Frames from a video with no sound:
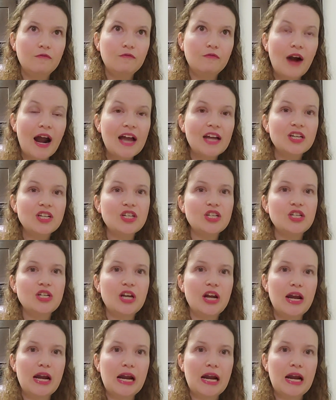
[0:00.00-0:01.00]
fresh
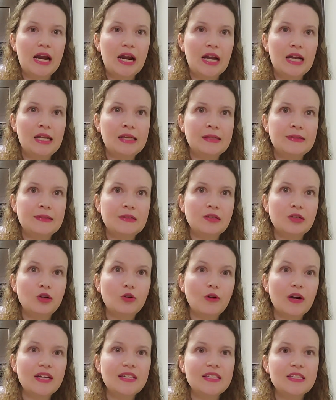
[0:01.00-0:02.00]
and
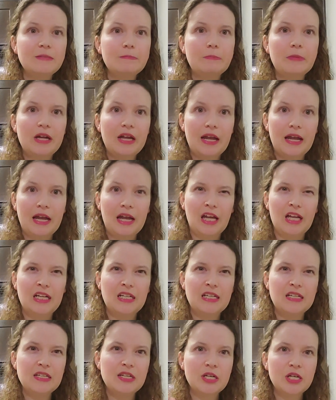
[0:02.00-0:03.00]
crisp,
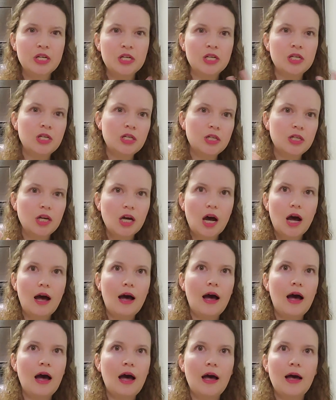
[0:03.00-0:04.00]
and
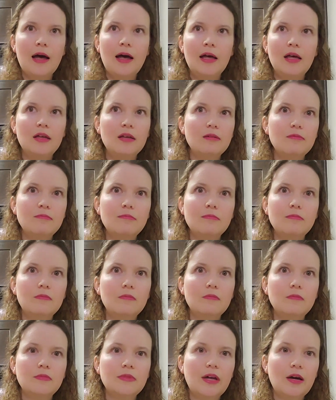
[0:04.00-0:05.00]
that
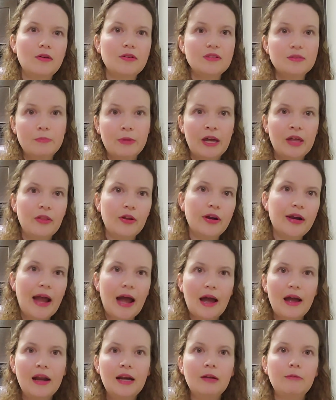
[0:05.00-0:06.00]
was my other
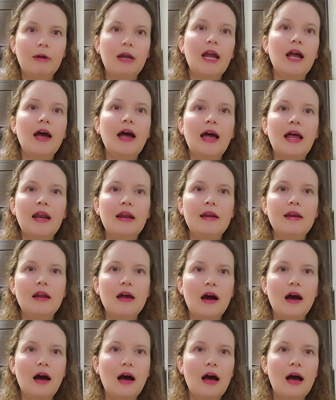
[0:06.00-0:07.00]
cat. Anyway,
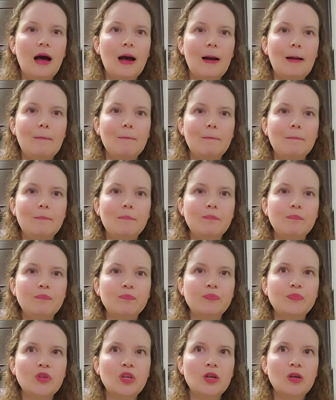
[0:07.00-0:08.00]
and I
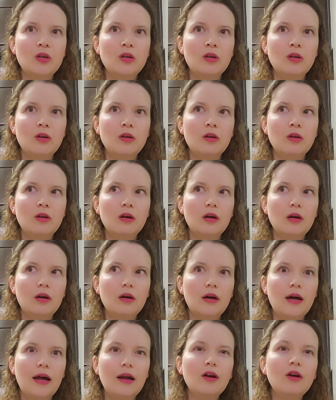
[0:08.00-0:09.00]

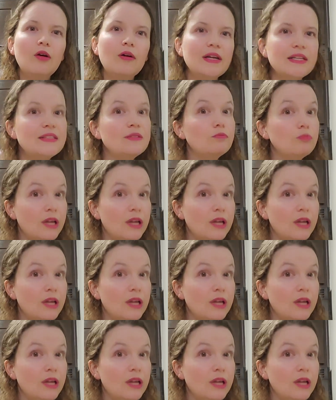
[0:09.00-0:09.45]
don't know,